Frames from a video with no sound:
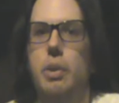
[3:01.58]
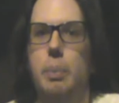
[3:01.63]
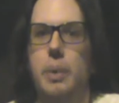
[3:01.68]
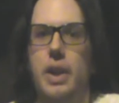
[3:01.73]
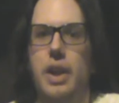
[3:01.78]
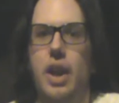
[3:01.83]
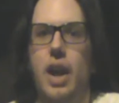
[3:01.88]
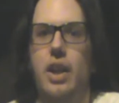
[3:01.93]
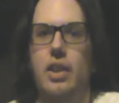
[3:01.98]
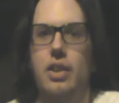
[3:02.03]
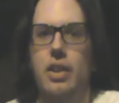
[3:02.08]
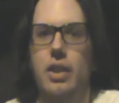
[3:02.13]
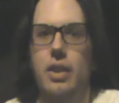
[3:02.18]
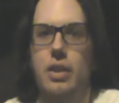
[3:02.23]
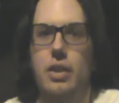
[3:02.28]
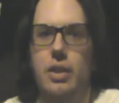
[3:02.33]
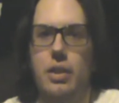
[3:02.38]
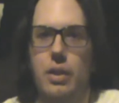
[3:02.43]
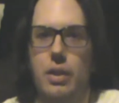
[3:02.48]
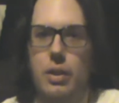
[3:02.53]
Mikasa,
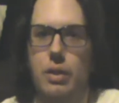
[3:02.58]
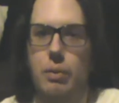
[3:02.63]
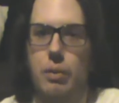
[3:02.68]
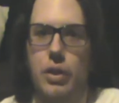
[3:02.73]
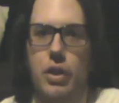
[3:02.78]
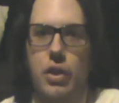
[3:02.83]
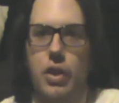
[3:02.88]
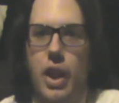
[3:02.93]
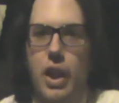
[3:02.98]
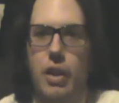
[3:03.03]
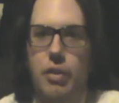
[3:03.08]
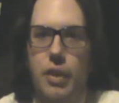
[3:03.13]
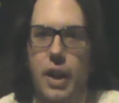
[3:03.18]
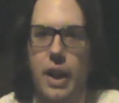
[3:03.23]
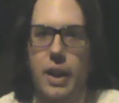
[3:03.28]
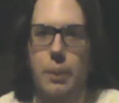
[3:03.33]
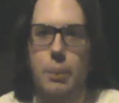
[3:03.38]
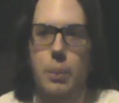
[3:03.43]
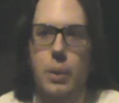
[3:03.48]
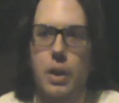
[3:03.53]
which is kind of
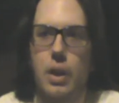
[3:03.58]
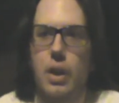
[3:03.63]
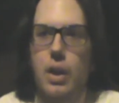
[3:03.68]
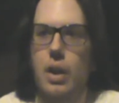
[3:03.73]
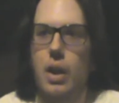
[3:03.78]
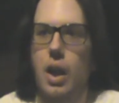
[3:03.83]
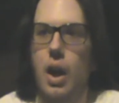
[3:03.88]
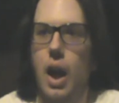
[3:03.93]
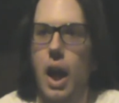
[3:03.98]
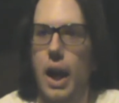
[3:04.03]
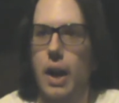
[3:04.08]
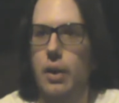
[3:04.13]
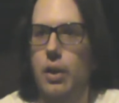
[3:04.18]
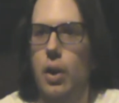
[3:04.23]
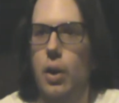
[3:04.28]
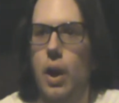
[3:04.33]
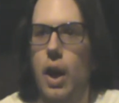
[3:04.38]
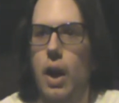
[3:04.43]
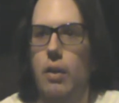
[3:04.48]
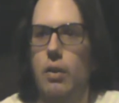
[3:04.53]
random. I don't
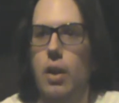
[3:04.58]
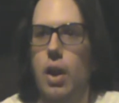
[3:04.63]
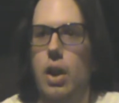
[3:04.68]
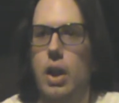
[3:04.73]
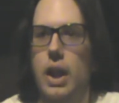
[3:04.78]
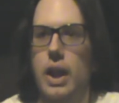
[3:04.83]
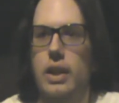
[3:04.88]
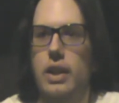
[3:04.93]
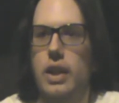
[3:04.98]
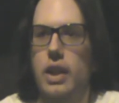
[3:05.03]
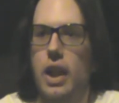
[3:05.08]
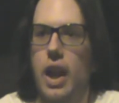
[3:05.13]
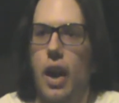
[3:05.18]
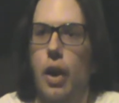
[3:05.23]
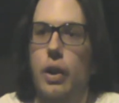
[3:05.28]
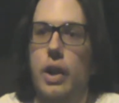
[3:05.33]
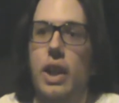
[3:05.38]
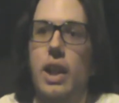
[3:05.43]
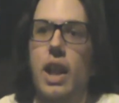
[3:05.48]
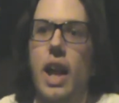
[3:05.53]
know how long, and
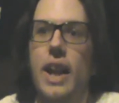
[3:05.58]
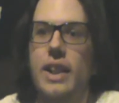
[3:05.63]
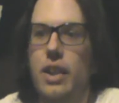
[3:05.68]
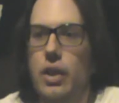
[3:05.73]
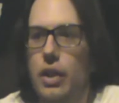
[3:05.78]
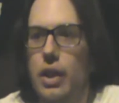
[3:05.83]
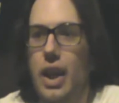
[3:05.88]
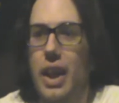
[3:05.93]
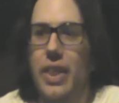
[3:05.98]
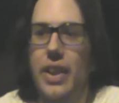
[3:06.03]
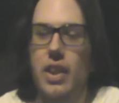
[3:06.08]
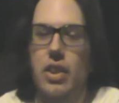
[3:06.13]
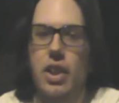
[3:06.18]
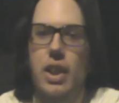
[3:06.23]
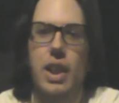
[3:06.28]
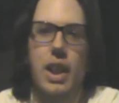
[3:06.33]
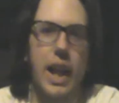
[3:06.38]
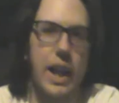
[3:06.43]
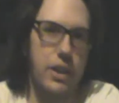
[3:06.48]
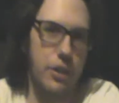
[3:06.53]
he liked her. I think he
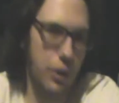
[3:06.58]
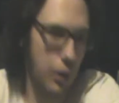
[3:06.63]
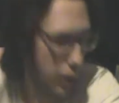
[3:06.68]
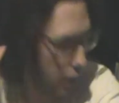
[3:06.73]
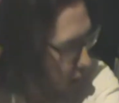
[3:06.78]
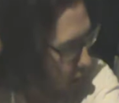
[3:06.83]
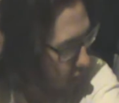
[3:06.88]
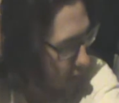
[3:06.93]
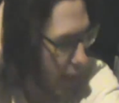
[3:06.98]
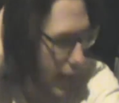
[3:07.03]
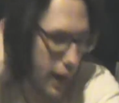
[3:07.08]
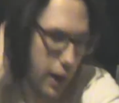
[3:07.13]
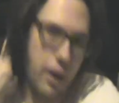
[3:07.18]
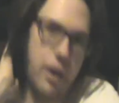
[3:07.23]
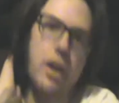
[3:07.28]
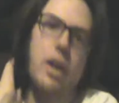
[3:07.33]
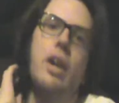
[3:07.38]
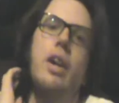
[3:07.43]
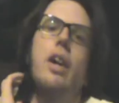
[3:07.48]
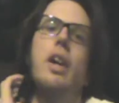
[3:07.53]
liked her long
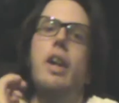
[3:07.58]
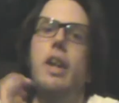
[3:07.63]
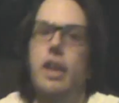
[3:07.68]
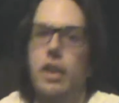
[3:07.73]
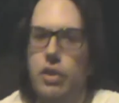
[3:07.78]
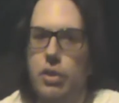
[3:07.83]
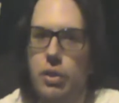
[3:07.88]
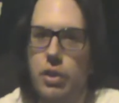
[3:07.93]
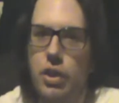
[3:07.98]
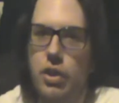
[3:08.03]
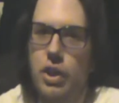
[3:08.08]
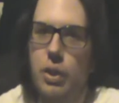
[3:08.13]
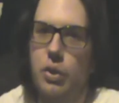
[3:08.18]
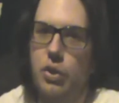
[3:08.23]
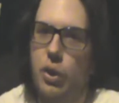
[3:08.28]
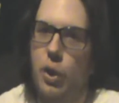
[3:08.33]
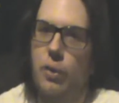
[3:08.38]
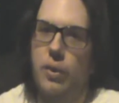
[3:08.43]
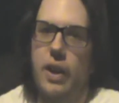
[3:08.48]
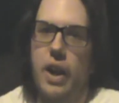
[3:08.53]
hair. And as soon as the scene
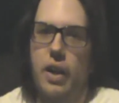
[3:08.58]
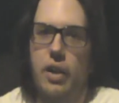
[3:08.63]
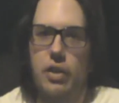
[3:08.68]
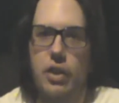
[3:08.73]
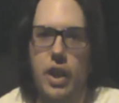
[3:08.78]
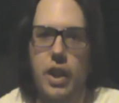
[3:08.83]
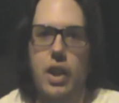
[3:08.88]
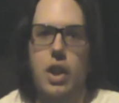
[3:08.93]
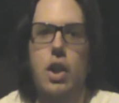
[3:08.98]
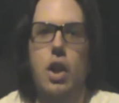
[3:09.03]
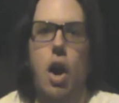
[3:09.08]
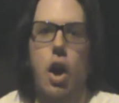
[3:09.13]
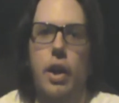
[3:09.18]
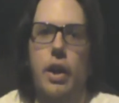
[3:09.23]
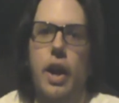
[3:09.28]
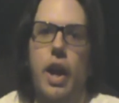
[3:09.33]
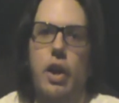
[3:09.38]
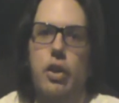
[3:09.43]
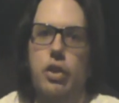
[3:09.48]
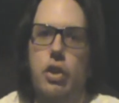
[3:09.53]
was over, Eren's like, "Oh, your
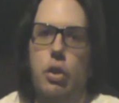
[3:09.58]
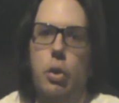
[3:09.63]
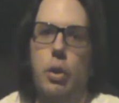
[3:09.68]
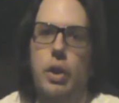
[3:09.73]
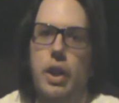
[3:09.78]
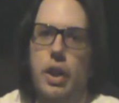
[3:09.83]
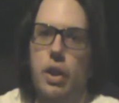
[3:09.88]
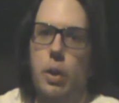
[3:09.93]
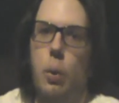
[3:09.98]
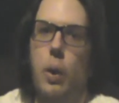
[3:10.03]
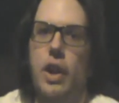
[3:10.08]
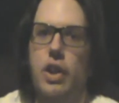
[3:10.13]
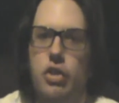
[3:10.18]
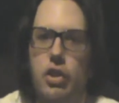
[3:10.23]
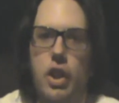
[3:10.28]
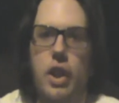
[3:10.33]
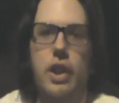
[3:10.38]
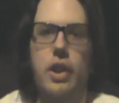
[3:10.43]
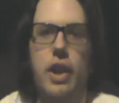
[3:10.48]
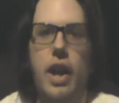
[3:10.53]
hair's totally getting in the way. You should
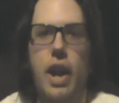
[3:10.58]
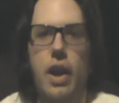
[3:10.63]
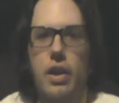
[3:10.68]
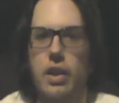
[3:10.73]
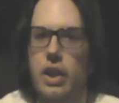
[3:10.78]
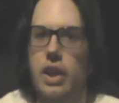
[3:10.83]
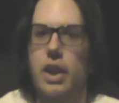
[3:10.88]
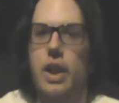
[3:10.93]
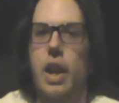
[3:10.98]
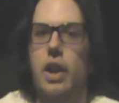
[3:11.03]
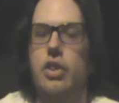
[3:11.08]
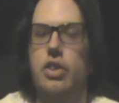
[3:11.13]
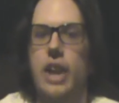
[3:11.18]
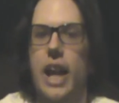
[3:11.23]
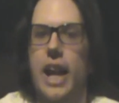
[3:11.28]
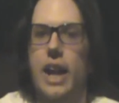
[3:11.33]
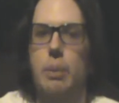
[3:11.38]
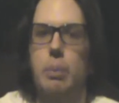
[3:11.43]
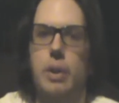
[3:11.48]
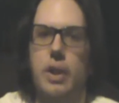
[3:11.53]
cut your hair." And then he got
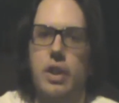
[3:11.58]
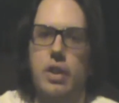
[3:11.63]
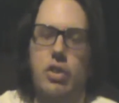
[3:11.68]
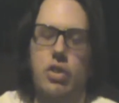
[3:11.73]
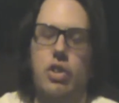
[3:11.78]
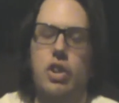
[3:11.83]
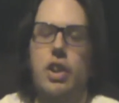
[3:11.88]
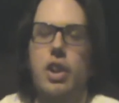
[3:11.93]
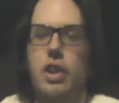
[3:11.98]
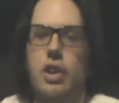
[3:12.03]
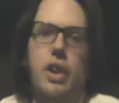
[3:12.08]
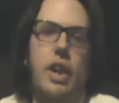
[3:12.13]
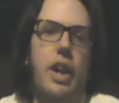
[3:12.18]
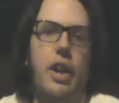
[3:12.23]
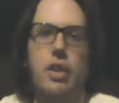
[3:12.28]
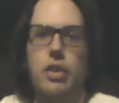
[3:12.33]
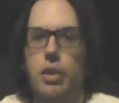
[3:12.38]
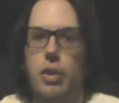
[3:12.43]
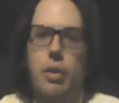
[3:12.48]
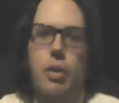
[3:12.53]
sad because she cut her
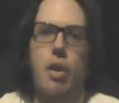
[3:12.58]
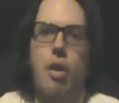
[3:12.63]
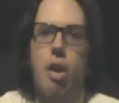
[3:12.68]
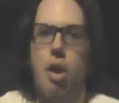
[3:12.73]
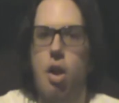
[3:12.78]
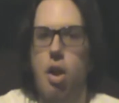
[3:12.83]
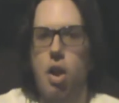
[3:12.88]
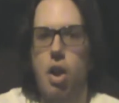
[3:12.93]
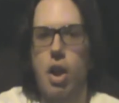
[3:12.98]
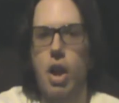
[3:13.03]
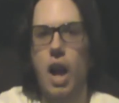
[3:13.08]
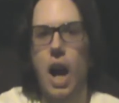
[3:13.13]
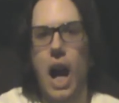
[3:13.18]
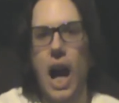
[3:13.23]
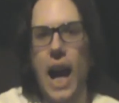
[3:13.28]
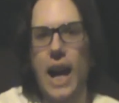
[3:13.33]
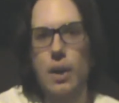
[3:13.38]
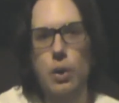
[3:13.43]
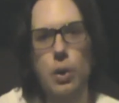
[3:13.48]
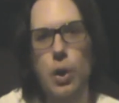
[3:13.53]
hair. So
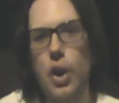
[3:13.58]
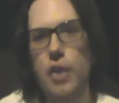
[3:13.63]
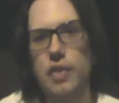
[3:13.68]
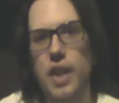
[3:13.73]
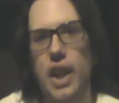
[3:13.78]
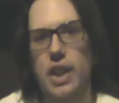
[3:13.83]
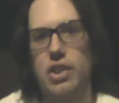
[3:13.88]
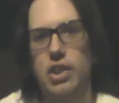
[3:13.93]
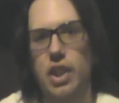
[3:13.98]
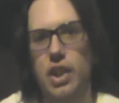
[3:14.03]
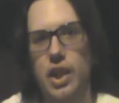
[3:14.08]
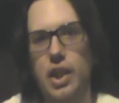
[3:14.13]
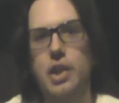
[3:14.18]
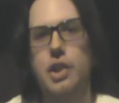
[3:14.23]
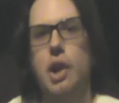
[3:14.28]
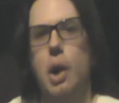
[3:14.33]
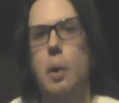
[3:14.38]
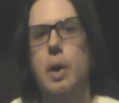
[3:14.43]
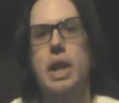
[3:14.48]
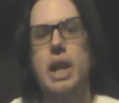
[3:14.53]
I don't know if that's gonna
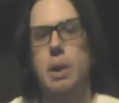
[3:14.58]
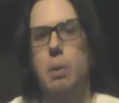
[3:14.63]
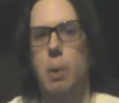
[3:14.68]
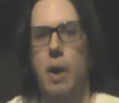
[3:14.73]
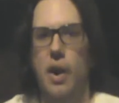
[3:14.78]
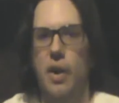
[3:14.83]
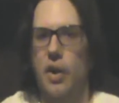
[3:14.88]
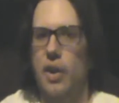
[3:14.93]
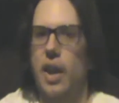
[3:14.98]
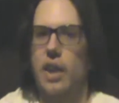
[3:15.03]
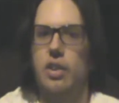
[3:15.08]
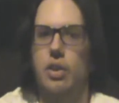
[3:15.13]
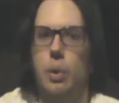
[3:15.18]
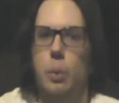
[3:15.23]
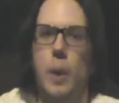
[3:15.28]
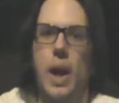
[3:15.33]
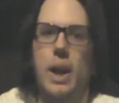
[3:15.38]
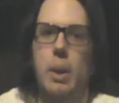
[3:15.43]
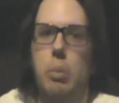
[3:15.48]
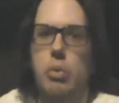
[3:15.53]
go anywhere or that's just a
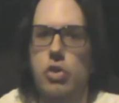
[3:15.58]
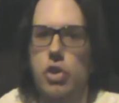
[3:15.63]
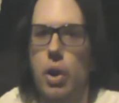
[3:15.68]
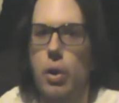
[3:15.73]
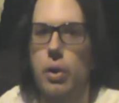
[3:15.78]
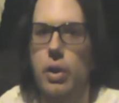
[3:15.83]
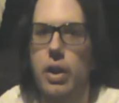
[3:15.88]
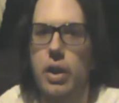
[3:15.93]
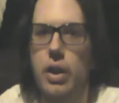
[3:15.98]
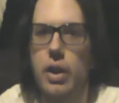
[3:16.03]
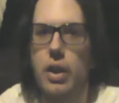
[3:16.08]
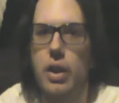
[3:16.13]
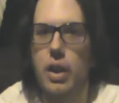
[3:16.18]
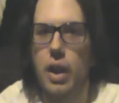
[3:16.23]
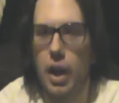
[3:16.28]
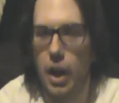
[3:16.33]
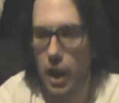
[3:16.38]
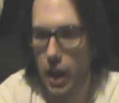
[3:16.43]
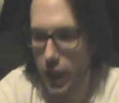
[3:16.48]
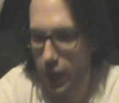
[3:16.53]
random joke.
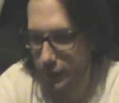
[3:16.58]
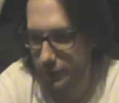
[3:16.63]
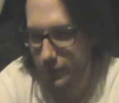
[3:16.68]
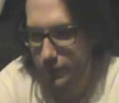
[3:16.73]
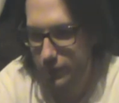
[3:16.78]
There are